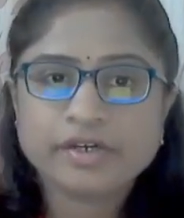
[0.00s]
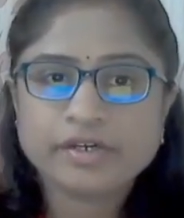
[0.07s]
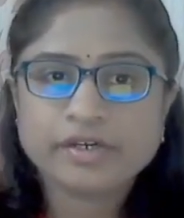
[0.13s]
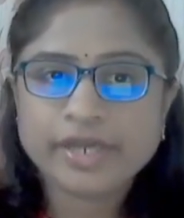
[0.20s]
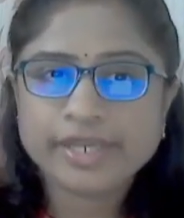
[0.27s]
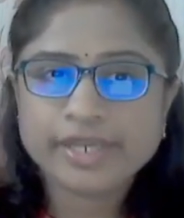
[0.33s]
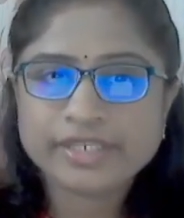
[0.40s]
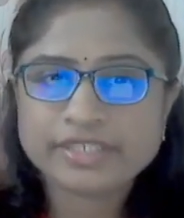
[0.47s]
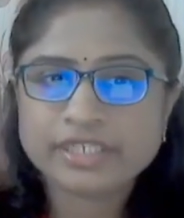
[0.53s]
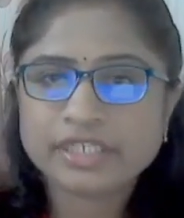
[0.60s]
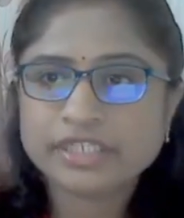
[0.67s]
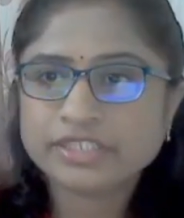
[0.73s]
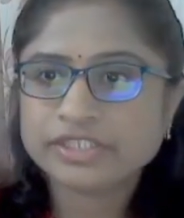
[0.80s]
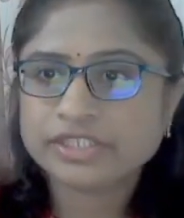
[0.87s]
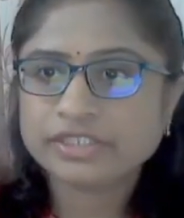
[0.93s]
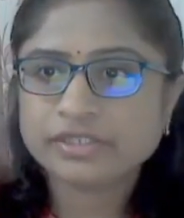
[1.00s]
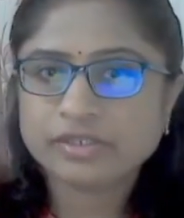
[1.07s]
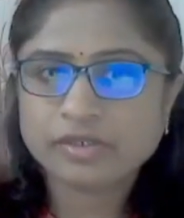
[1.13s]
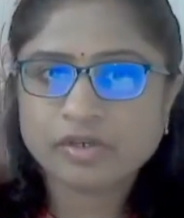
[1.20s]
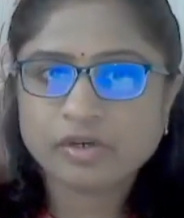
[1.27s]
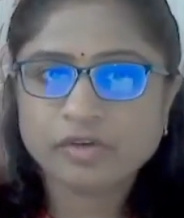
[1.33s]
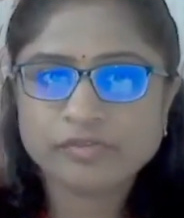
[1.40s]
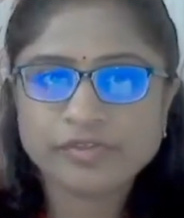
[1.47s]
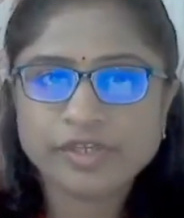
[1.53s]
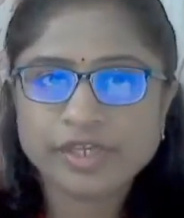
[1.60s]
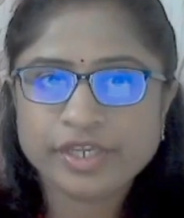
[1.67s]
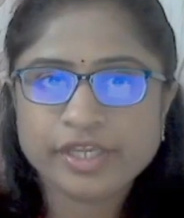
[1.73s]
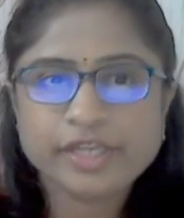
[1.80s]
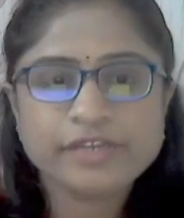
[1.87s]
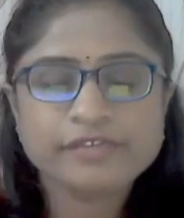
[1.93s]
exhalation of
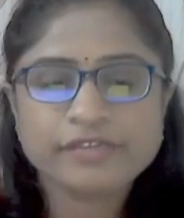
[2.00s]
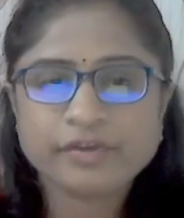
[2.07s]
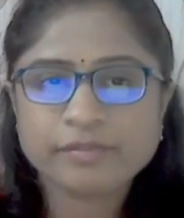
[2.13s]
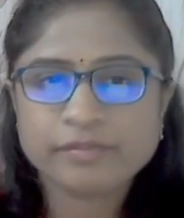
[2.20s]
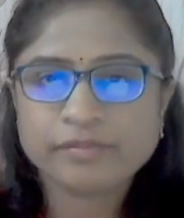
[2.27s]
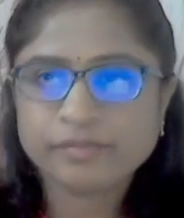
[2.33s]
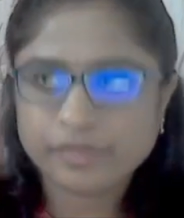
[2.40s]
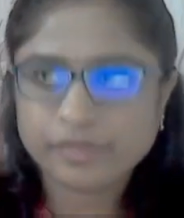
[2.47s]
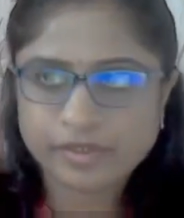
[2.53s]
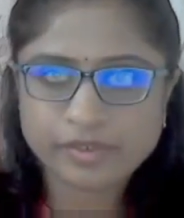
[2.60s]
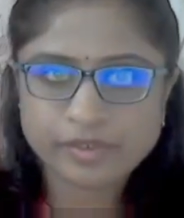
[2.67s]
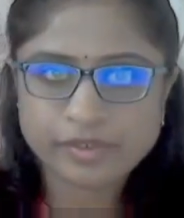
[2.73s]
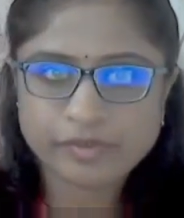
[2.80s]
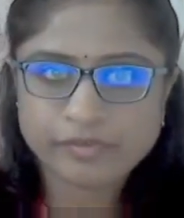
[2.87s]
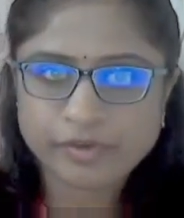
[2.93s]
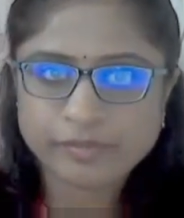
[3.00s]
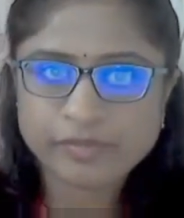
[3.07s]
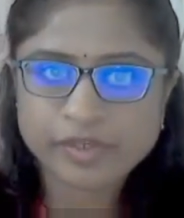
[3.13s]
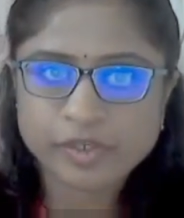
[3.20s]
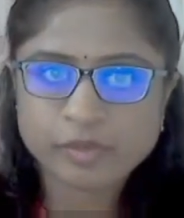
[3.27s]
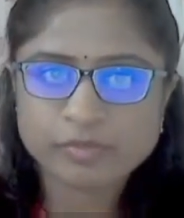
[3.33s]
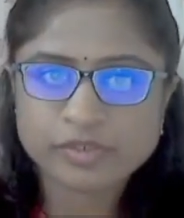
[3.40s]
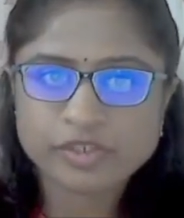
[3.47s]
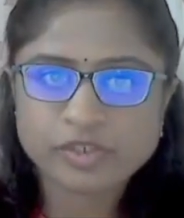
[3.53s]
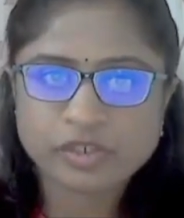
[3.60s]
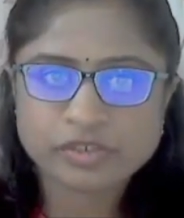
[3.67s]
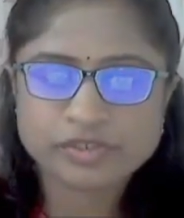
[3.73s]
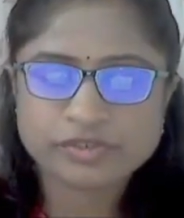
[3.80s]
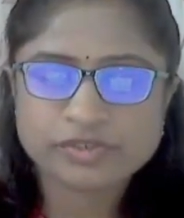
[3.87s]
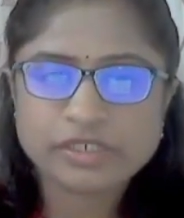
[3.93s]
the air from the human
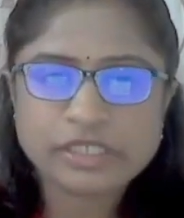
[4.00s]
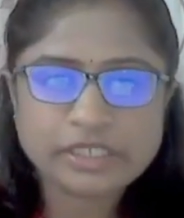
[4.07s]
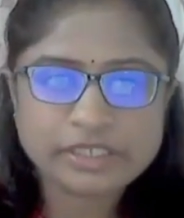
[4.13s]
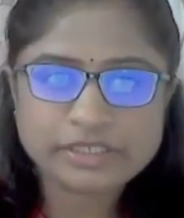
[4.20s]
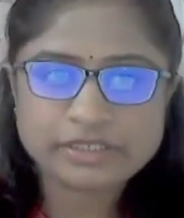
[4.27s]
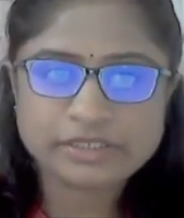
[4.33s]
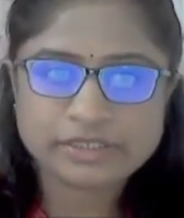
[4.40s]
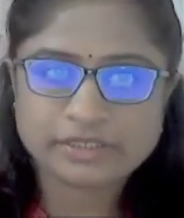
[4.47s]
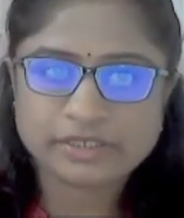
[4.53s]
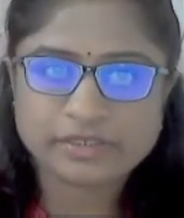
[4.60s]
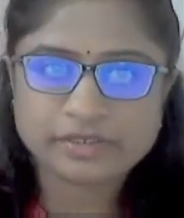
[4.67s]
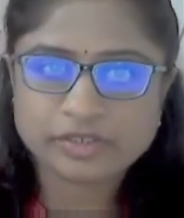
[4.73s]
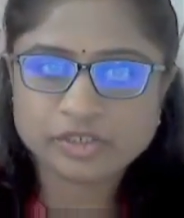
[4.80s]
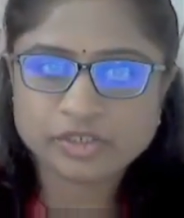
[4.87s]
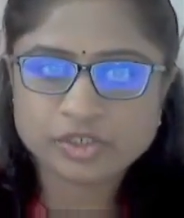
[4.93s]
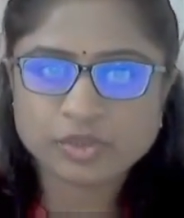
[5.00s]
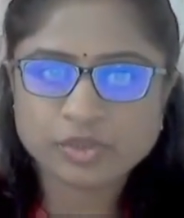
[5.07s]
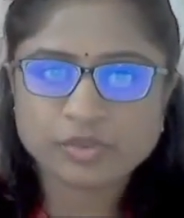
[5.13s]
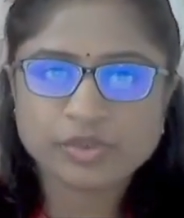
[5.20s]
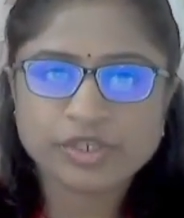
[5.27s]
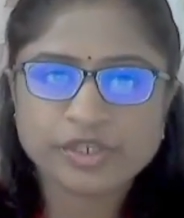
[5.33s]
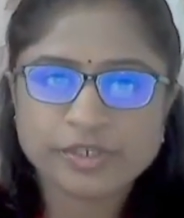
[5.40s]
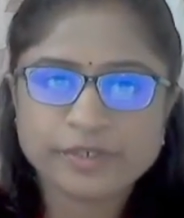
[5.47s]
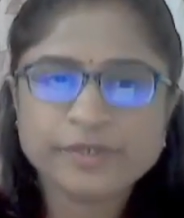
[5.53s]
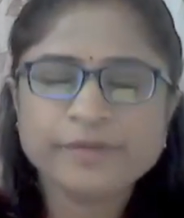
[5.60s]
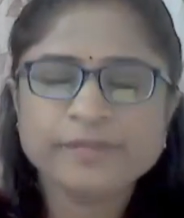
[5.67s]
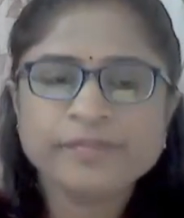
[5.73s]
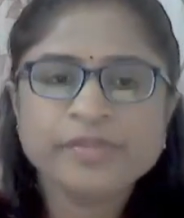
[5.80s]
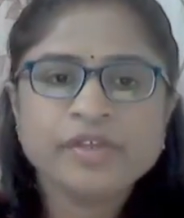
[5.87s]
nostril is shown here.